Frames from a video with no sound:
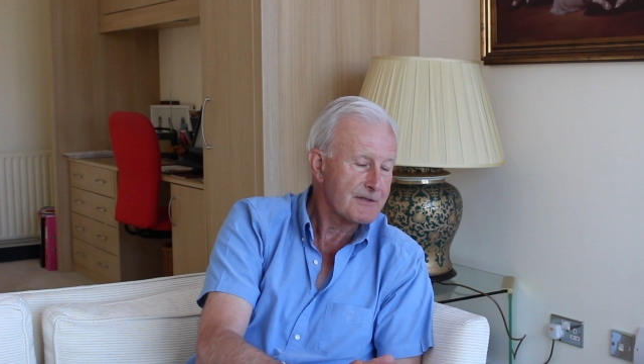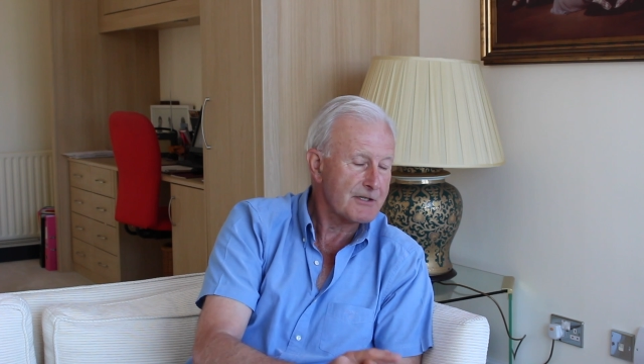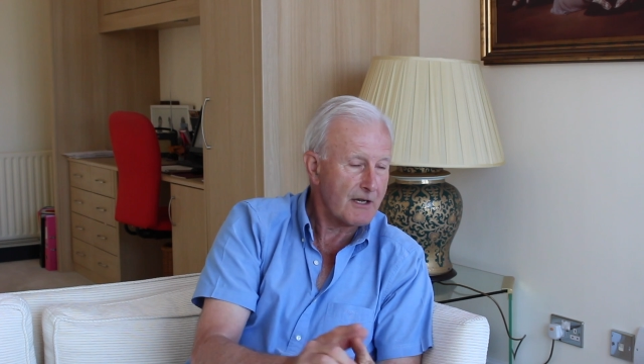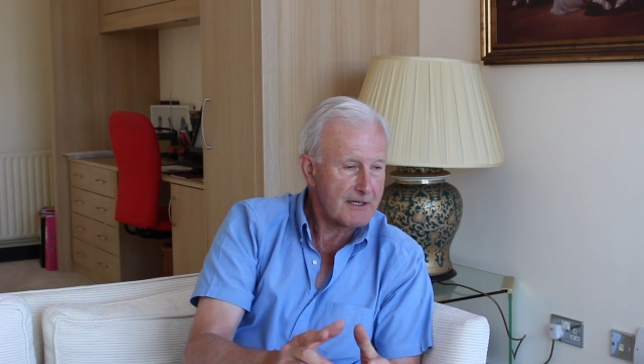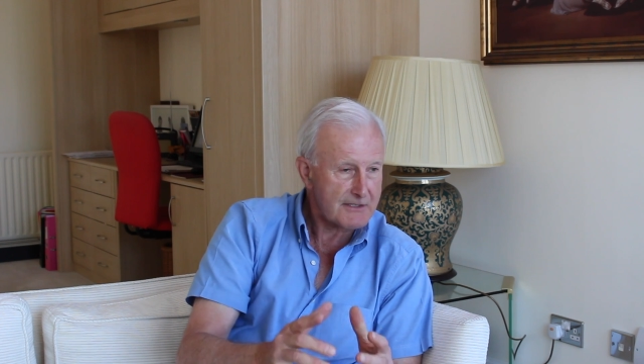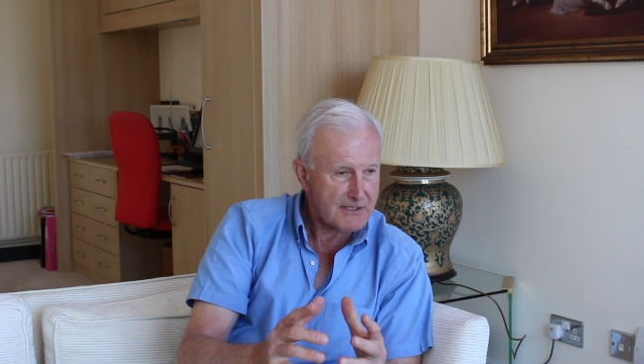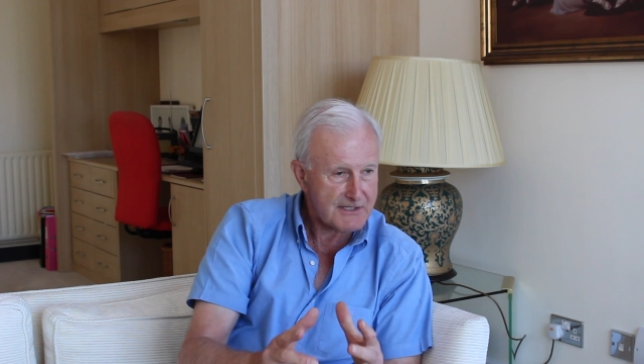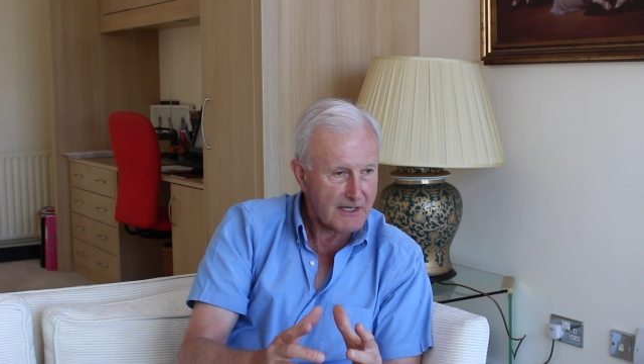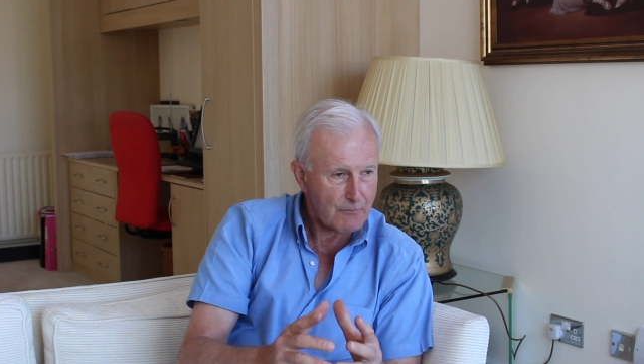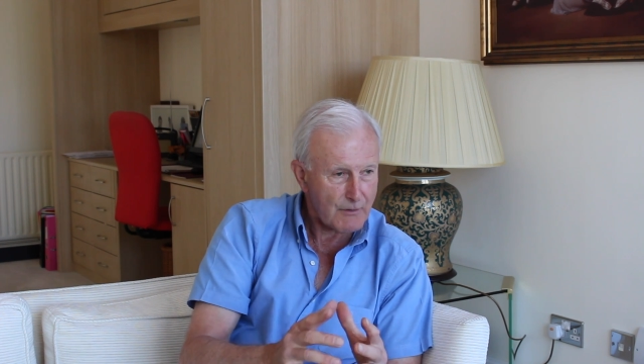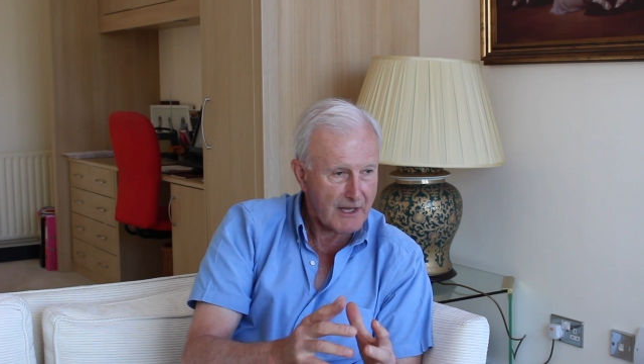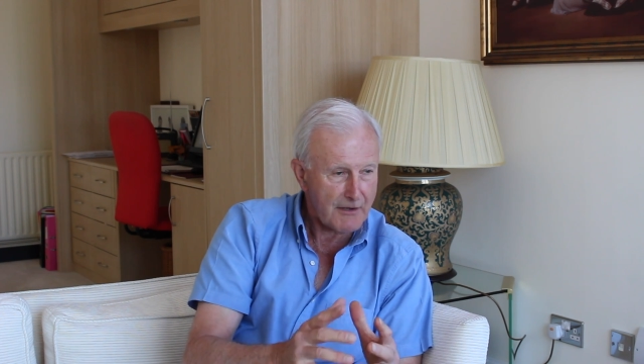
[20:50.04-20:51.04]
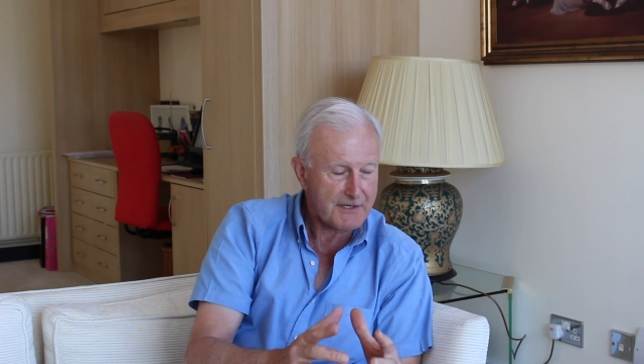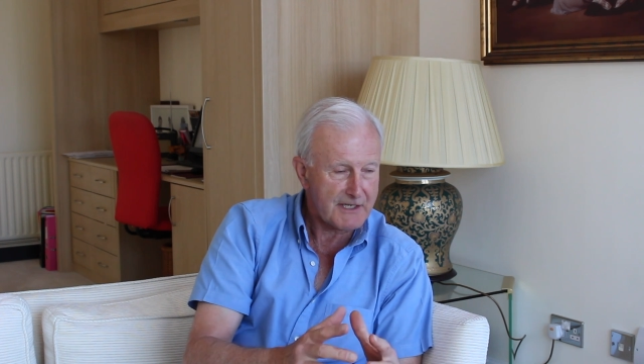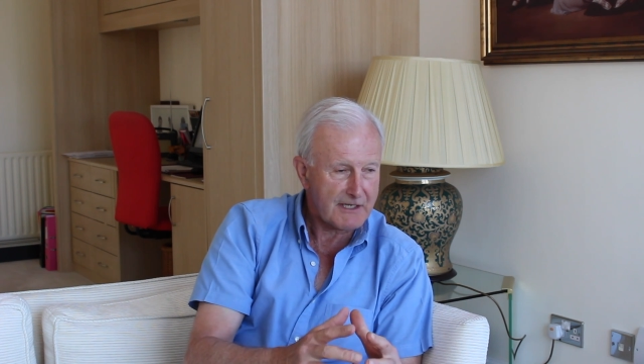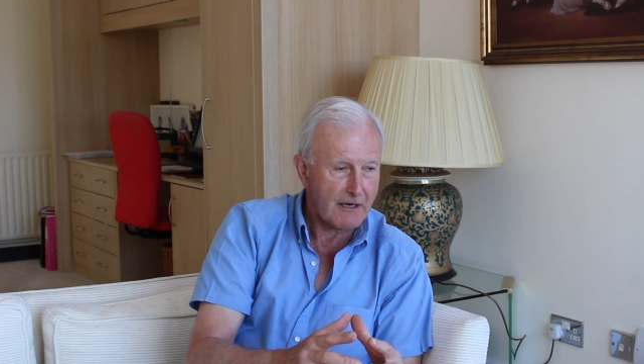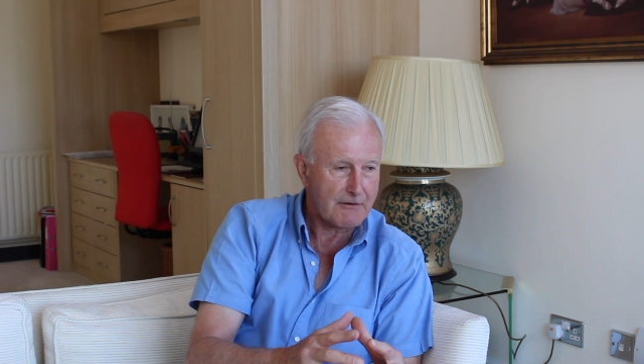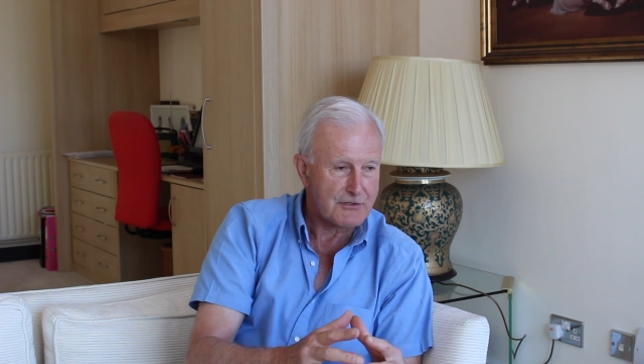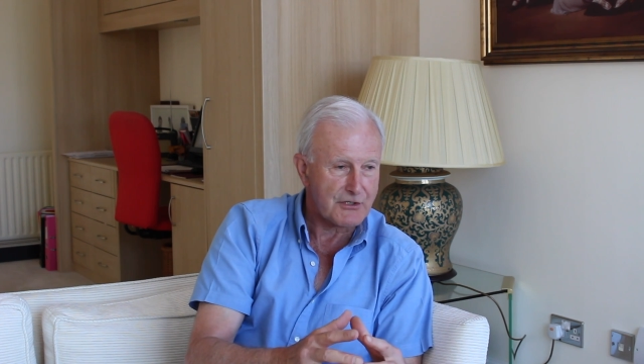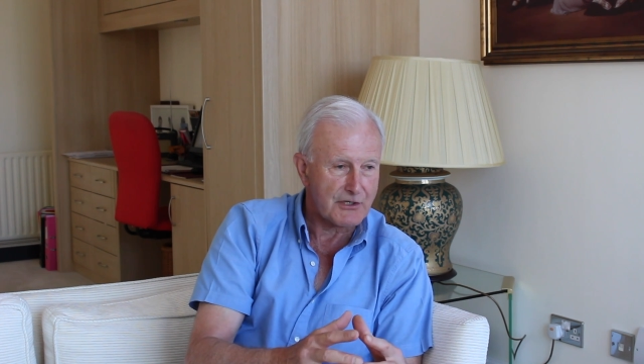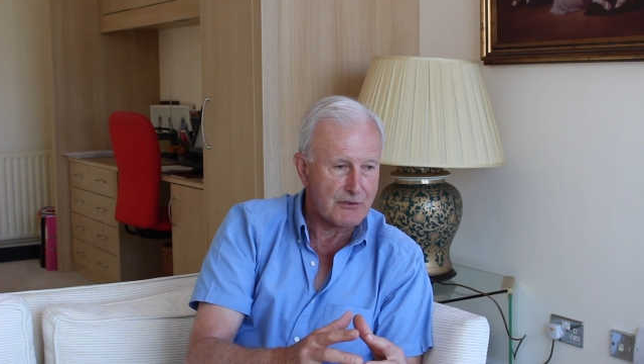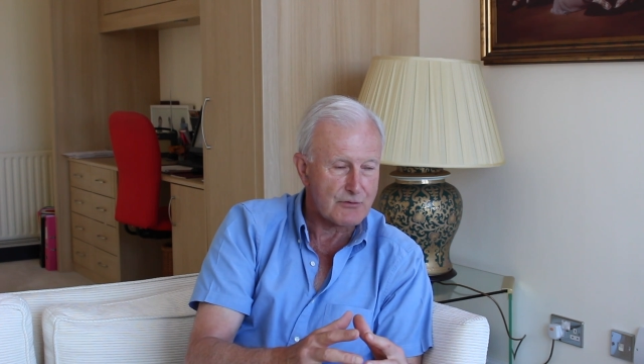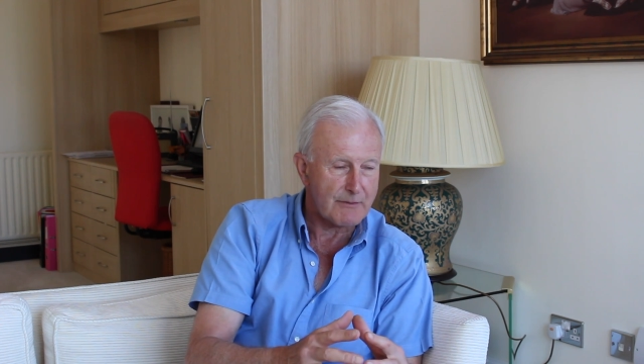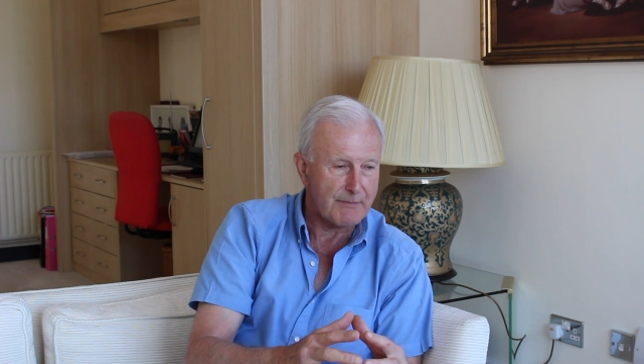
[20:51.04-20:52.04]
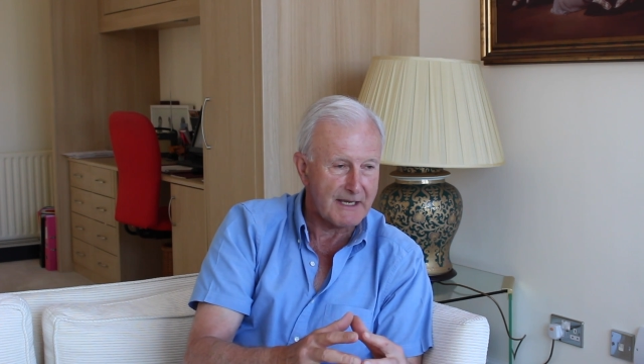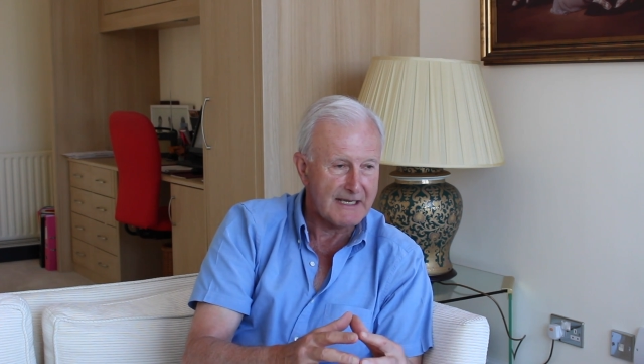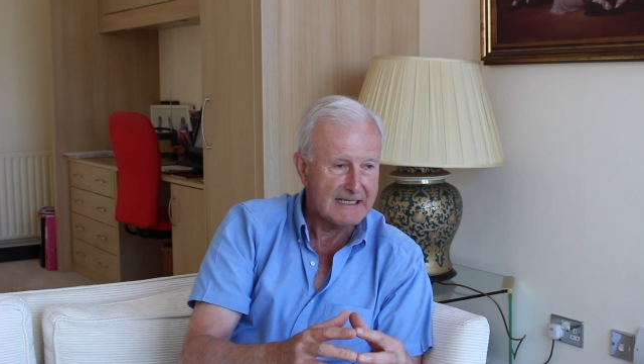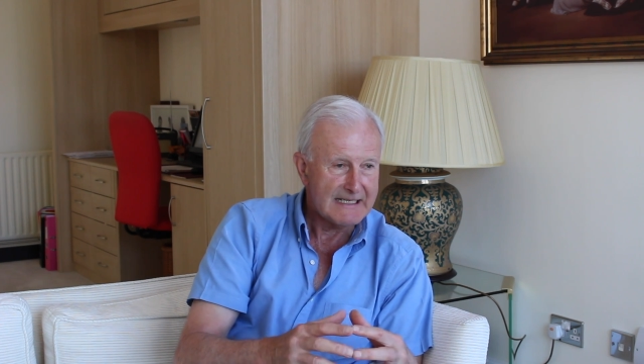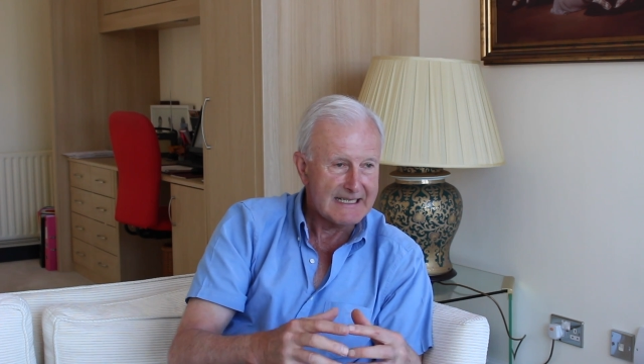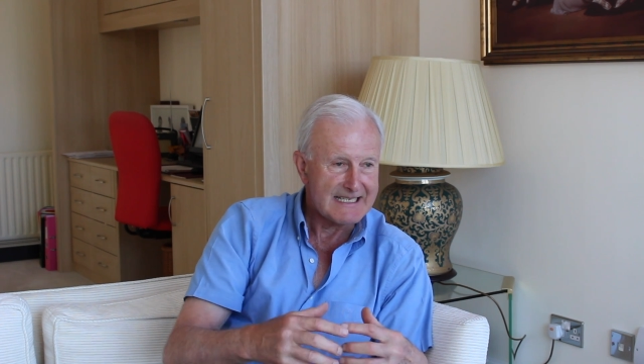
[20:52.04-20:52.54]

So, as I said, without encouraging you to be